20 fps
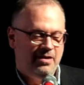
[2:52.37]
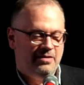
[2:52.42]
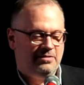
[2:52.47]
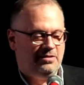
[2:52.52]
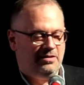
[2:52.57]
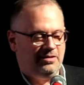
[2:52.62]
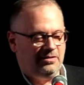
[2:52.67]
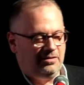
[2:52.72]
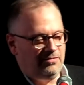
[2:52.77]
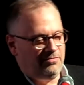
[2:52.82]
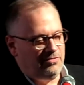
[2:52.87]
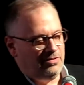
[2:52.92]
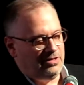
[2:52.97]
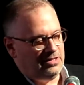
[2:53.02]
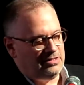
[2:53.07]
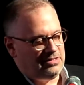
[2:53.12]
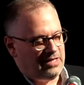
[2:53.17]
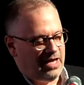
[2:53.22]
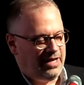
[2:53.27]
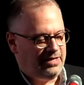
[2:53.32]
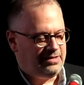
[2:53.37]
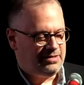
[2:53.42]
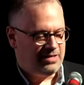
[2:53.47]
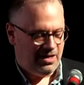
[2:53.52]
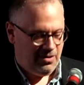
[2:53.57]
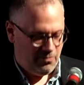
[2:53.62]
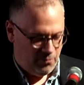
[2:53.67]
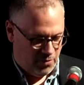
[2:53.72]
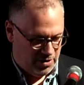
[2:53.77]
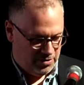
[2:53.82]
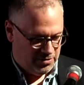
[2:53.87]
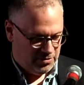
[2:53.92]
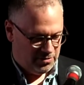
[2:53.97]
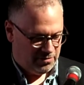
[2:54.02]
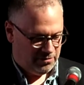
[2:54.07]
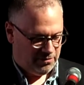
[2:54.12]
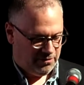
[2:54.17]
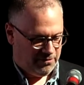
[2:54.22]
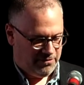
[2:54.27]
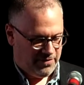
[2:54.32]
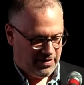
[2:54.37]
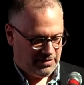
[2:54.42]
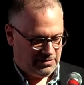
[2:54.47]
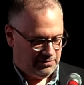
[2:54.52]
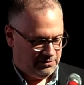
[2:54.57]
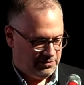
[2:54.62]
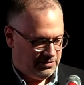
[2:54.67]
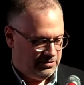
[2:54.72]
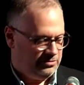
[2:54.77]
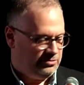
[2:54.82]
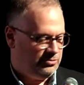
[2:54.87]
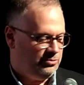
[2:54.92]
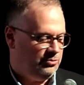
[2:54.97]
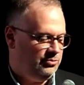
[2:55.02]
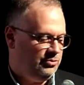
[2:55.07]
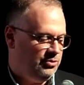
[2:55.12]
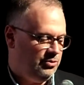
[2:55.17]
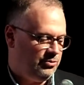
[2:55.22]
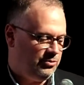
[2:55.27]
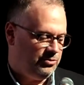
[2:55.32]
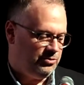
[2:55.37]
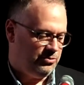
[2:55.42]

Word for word: to deliver this eight day wonder of a festival to your